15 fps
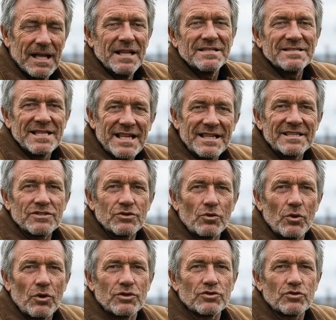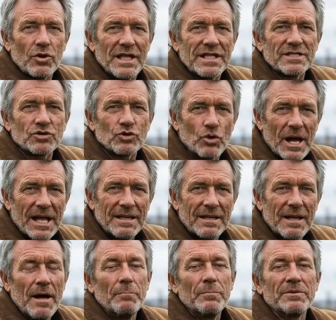Sandy soil drains great,
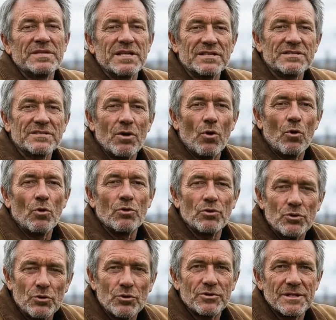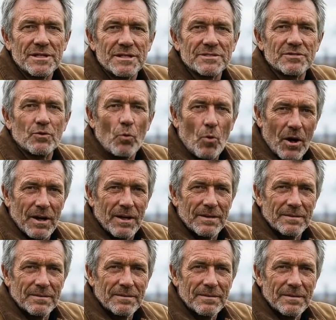but doesn't hold nutrients or
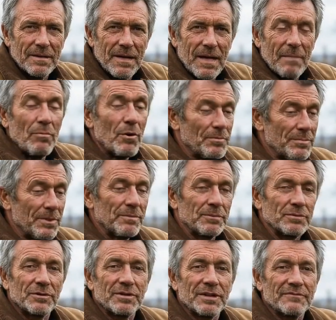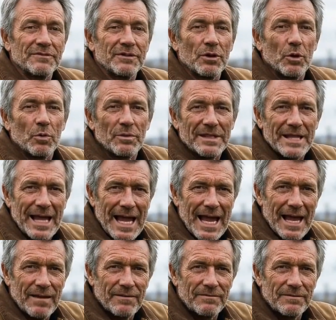water. Most people don't even know what they
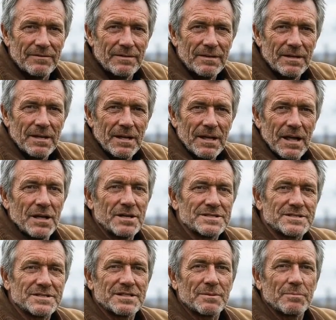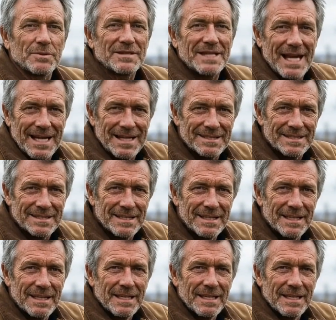have. Here's a simple test.